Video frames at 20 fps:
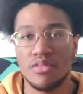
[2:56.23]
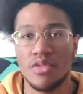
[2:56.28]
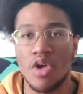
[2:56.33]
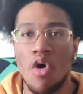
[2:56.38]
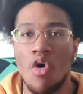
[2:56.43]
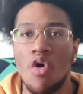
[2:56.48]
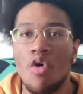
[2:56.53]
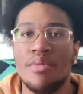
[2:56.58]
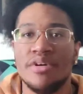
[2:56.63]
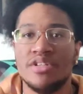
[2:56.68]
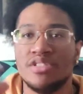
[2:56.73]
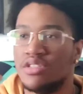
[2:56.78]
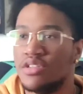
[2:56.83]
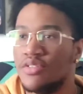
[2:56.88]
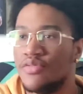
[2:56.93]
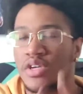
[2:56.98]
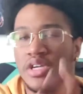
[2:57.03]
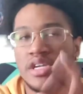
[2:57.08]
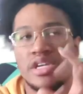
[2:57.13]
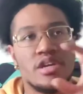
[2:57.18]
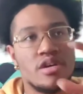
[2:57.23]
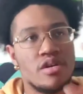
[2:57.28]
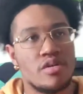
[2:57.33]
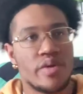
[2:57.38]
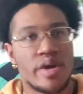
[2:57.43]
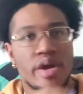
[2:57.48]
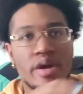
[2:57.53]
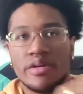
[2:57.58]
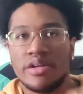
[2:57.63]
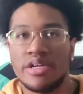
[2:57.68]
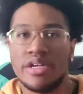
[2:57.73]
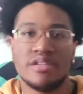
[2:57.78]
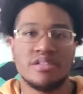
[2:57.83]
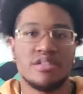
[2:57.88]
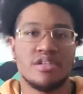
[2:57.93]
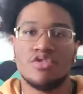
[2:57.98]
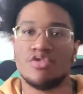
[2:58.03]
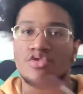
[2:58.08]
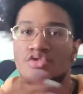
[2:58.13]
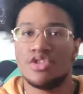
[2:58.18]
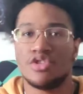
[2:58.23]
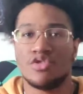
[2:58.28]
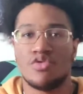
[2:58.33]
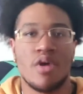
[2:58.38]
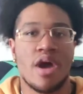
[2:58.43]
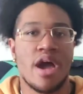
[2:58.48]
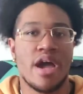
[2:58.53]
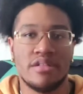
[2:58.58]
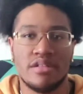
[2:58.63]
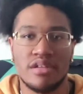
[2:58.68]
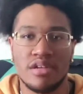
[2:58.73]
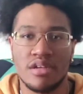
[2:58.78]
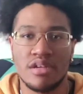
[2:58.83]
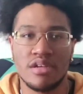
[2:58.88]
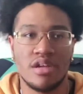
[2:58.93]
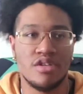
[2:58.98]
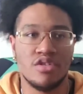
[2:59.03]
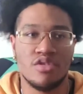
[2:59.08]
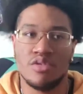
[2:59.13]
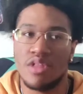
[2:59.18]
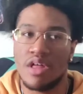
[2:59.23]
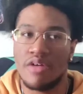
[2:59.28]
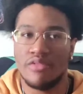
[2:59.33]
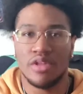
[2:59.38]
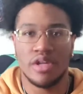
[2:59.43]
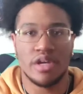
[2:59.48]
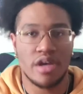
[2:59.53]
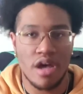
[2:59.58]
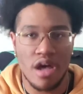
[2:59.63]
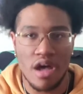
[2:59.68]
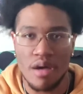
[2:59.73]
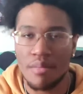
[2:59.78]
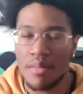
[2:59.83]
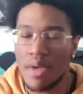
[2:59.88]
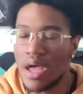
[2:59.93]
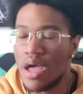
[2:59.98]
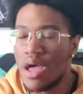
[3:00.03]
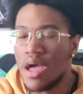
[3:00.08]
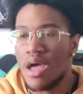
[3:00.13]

a whole bunch of different gear rarities and you're just grinding and you're leveling up,